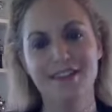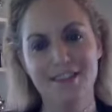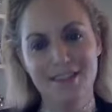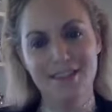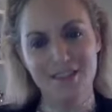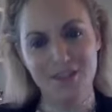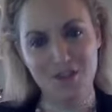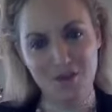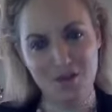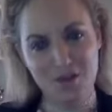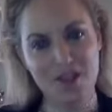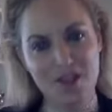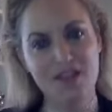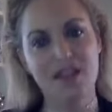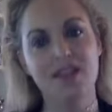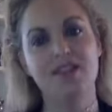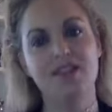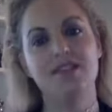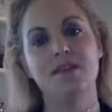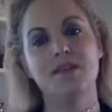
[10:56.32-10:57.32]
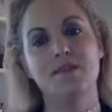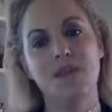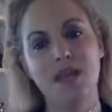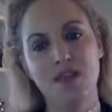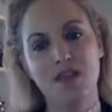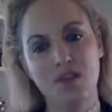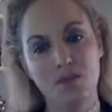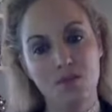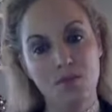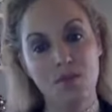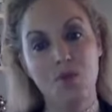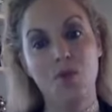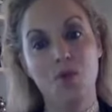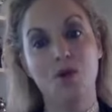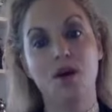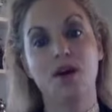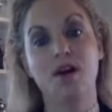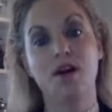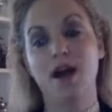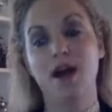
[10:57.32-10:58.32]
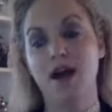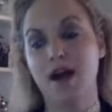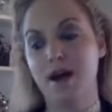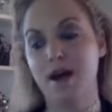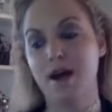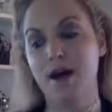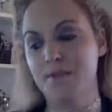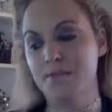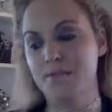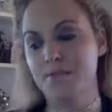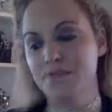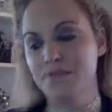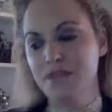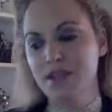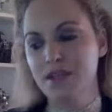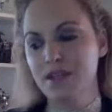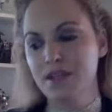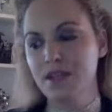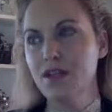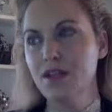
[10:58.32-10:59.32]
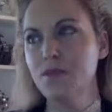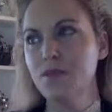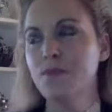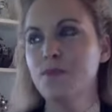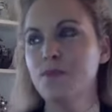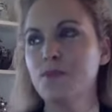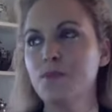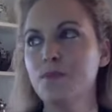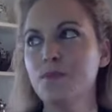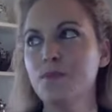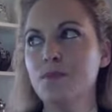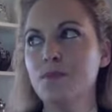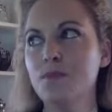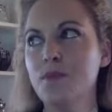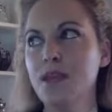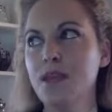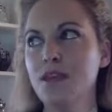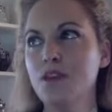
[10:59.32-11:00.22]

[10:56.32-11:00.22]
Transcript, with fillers: do the things that make you more, um, you know, make you